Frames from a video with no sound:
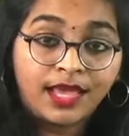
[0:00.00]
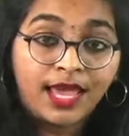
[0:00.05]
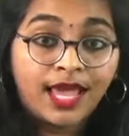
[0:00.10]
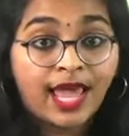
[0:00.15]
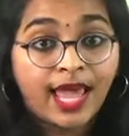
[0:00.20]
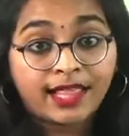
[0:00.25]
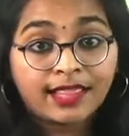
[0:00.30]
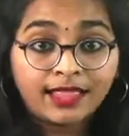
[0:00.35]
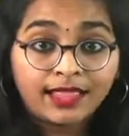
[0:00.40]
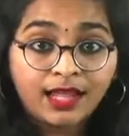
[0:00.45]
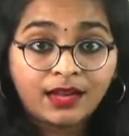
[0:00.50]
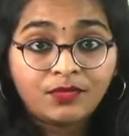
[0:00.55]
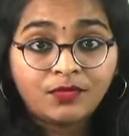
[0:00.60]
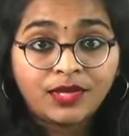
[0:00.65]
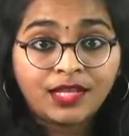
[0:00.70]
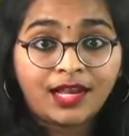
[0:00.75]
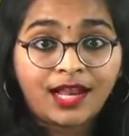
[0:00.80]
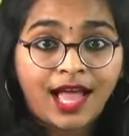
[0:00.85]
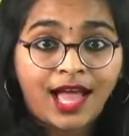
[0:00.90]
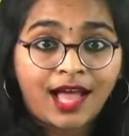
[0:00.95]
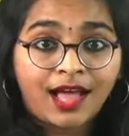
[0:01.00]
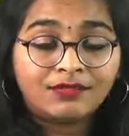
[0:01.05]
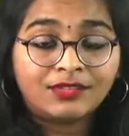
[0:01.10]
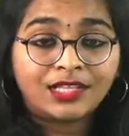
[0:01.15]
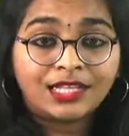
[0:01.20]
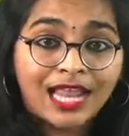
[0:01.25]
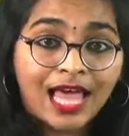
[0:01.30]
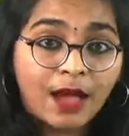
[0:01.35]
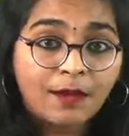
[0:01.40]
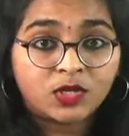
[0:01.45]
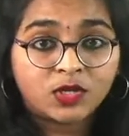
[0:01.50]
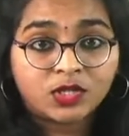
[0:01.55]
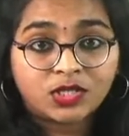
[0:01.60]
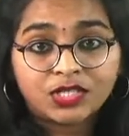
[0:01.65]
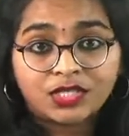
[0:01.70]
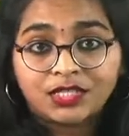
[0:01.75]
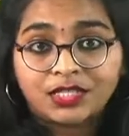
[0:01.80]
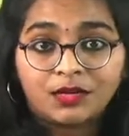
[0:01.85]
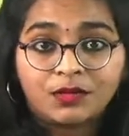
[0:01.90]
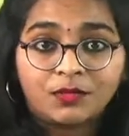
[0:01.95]
And then we'll have the laboratory
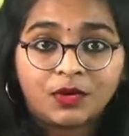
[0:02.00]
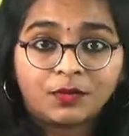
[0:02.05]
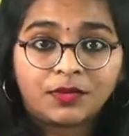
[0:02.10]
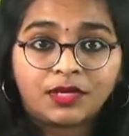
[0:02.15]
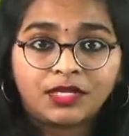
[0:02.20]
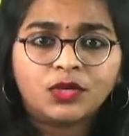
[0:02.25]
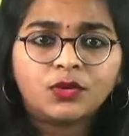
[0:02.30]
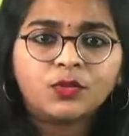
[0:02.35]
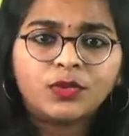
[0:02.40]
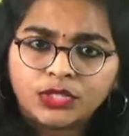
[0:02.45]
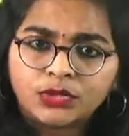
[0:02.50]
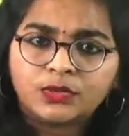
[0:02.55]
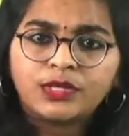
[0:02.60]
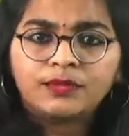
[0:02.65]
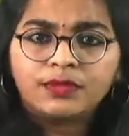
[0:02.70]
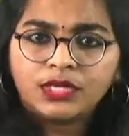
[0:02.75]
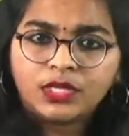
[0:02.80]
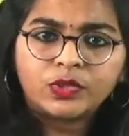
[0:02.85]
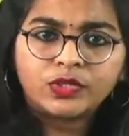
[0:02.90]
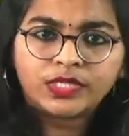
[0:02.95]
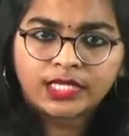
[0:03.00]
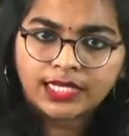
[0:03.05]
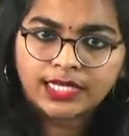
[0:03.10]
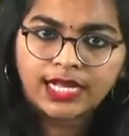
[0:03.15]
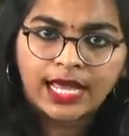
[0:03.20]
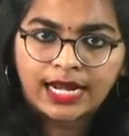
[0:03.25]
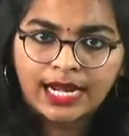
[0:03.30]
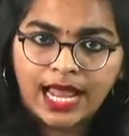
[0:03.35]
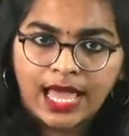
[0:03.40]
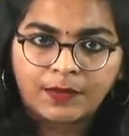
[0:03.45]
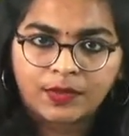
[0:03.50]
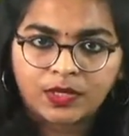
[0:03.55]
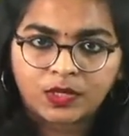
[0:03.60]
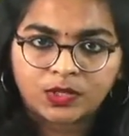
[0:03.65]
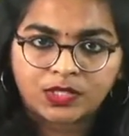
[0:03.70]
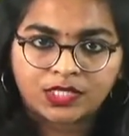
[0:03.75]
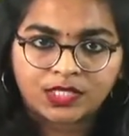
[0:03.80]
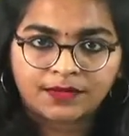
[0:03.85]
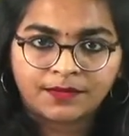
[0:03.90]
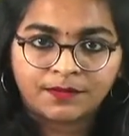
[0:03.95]
thermometer, which we'll be using in our
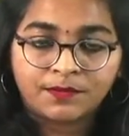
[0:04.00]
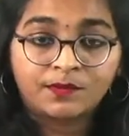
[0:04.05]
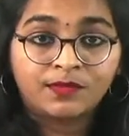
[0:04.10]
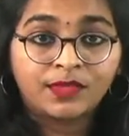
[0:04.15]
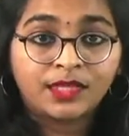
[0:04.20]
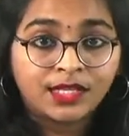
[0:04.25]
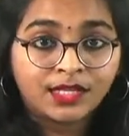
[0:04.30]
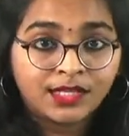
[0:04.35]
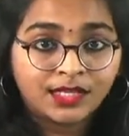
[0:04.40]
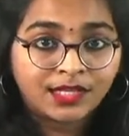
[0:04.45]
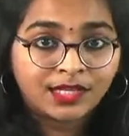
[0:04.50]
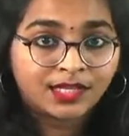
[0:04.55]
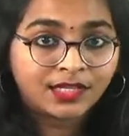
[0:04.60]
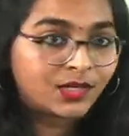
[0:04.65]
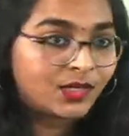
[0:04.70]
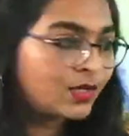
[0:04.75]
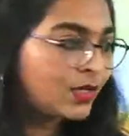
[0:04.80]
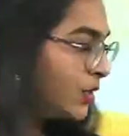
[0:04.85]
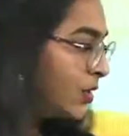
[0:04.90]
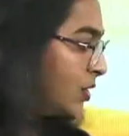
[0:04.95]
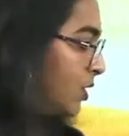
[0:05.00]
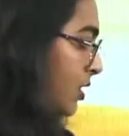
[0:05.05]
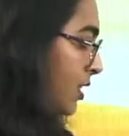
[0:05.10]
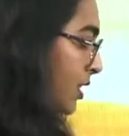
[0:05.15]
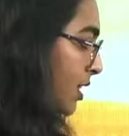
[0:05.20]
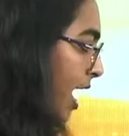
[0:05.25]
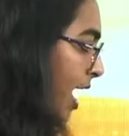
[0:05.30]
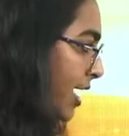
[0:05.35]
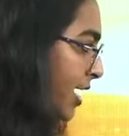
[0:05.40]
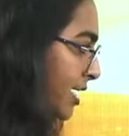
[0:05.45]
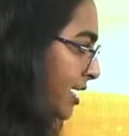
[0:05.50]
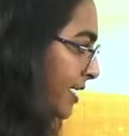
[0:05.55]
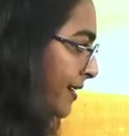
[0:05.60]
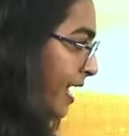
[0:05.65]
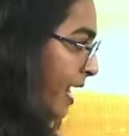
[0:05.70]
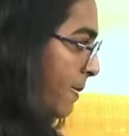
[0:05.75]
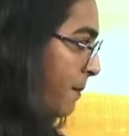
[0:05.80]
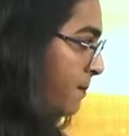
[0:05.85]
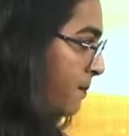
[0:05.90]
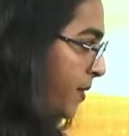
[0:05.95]
laboratory, right? So that
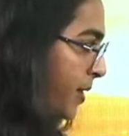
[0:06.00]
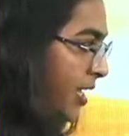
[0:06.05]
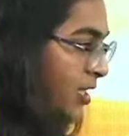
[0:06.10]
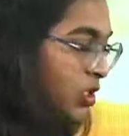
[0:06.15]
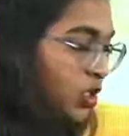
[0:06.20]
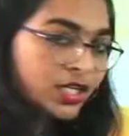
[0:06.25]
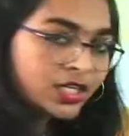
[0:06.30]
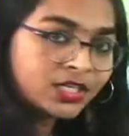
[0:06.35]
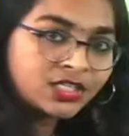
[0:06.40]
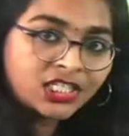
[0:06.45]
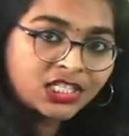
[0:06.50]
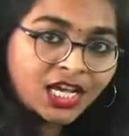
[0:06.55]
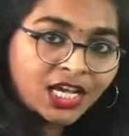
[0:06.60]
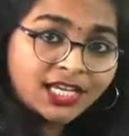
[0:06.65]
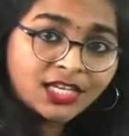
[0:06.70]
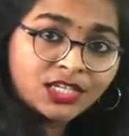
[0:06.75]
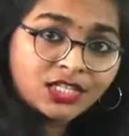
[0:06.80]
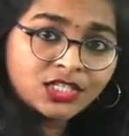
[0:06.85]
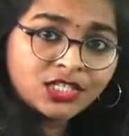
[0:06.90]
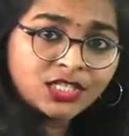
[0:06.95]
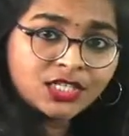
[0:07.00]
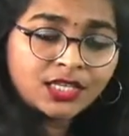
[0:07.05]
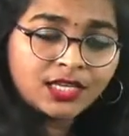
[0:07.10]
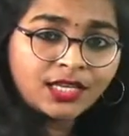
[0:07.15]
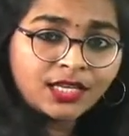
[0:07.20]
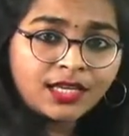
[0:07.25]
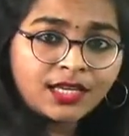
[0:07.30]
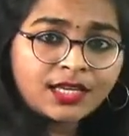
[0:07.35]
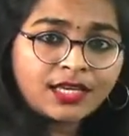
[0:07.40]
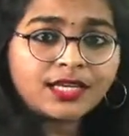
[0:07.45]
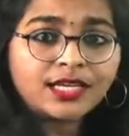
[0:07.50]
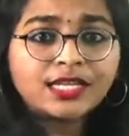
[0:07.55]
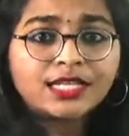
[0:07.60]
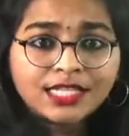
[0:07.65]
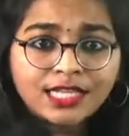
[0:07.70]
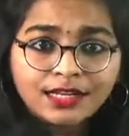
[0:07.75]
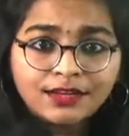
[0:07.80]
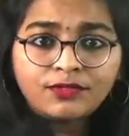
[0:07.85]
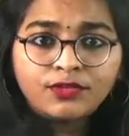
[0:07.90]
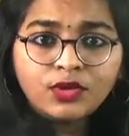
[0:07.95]
temperature change is
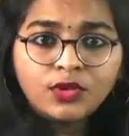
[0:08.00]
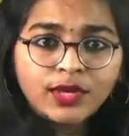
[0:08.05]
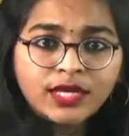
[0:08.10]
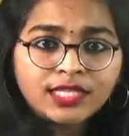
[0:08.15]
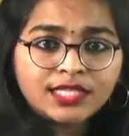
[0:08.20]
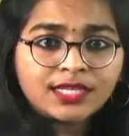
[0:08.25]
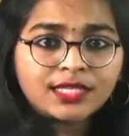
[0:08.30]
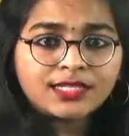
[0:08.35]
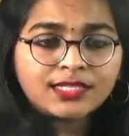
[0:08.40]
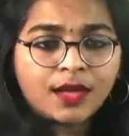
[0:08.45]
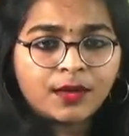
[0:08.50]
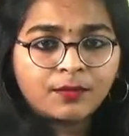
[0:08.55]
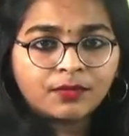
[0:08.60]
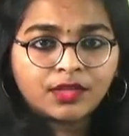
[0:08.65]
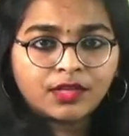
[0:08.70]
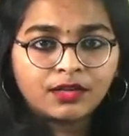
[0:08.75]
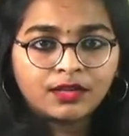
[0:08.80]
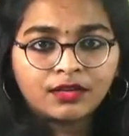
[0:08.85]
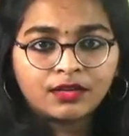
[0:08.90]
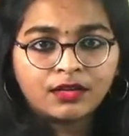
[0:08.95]
influencing something.